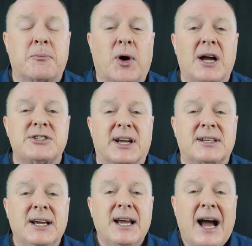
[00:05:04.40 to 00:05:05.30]

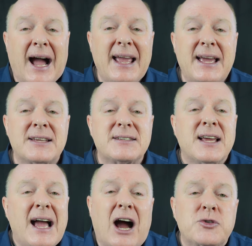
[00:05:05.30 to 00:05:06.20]
project, I asked
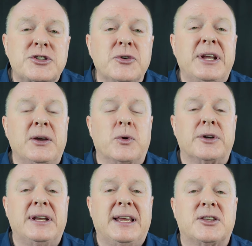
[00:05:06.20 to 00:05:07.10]
how soon he
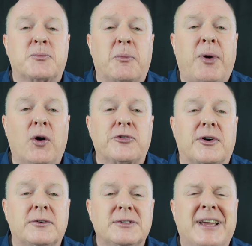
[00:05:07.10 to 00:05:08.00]
would need the proposal.